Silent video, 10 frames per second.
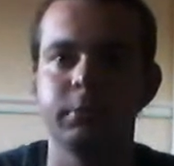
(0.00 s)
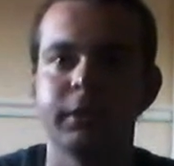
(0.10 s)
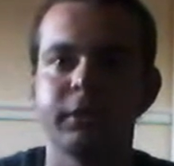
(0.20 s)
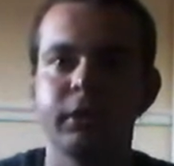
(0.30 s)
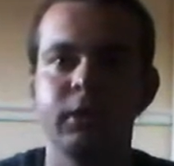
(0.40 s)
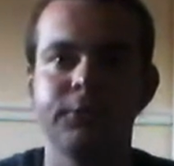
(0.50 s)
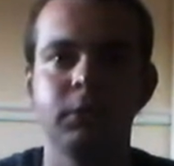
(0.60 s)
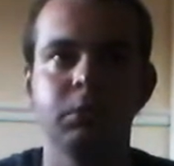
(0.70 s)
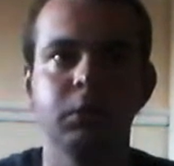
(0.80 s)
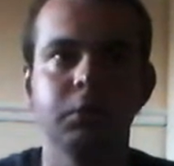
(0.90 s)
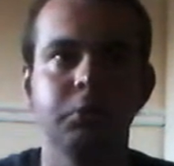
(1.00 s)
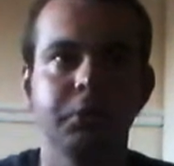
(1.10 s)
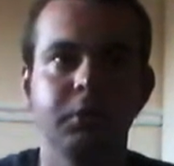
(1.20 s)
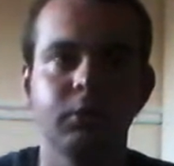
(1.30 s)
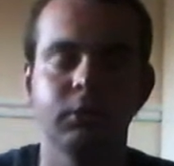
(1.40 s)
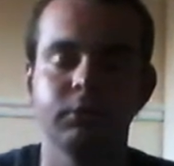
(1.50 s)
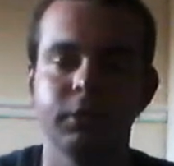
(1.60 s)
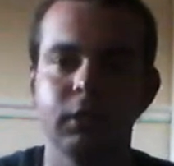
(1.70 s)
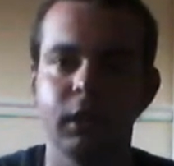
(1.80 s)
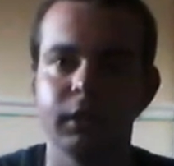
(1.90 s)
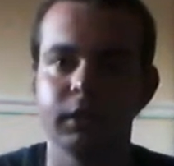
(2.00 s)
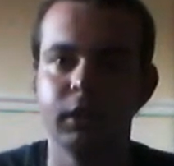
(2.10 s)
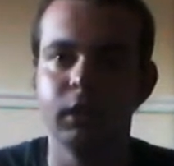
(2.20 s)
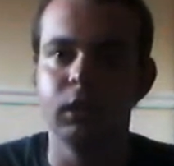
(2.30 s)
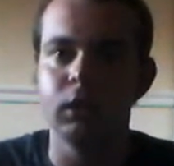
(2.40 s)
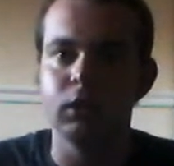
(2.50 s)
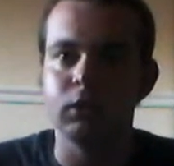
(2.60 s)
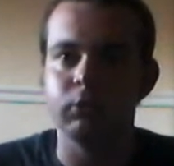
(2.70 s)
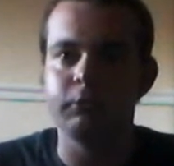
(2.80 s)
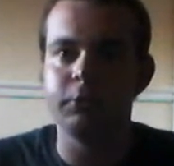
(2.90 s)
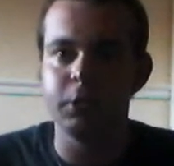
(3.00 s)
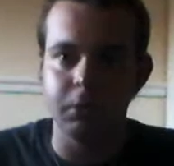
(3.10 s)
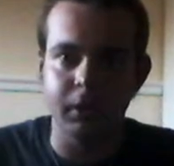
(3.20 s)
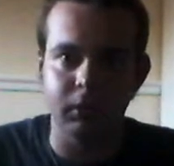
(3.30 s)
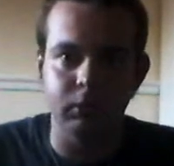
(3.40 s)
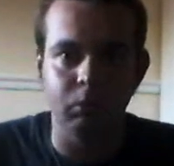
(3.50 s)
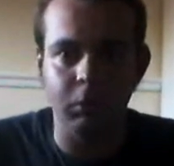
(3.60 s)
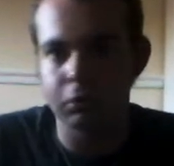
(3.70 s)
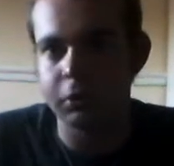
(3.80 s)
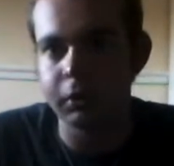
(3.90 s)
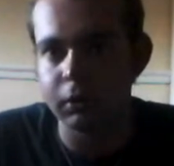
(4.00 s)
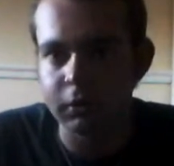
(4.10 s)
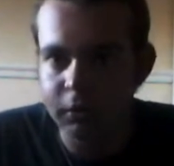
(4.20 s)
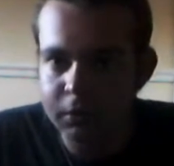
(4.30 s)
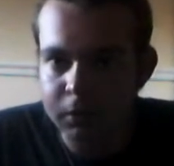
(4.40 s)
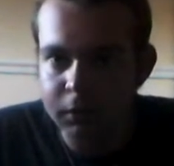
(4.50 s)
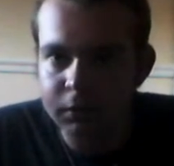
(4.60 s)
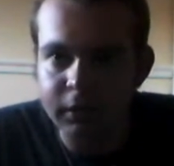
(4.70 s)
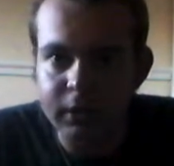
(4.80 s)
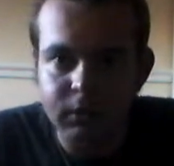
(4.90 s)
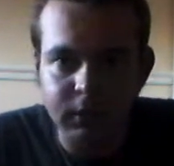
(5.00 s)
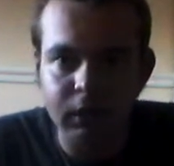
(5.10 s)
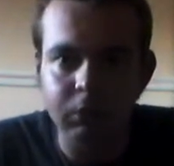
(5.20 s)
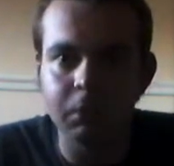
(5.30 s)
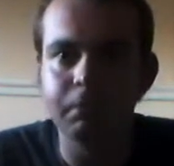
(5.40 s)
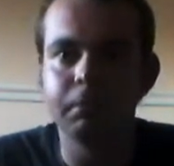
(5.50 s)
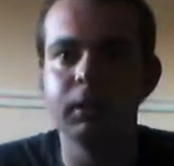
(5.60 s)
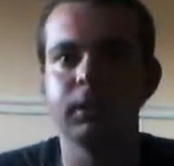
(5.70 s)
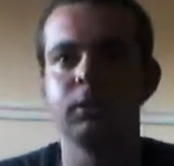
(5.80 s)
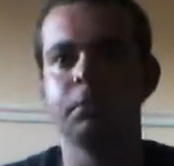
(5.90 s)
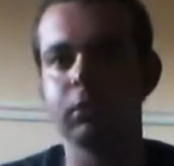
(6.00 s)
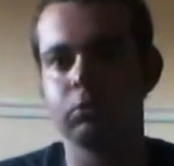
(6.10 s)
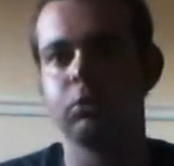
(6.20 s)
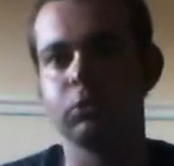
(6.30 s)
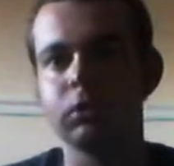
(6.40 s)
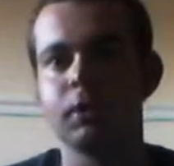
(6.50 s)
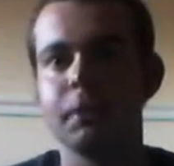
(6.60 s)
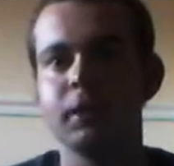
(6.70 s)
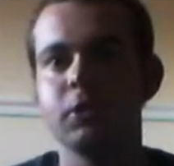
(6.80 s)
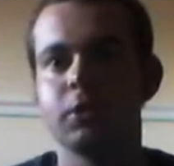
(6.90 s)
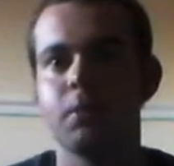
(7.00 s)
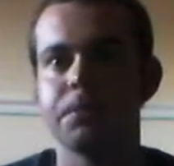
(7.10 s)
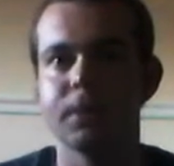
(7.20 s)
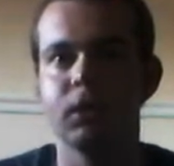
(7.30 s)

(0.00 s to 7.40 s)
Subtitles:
But if you were doing something like viewing what's going on at the cinemas, then then your boss would suddenly mention,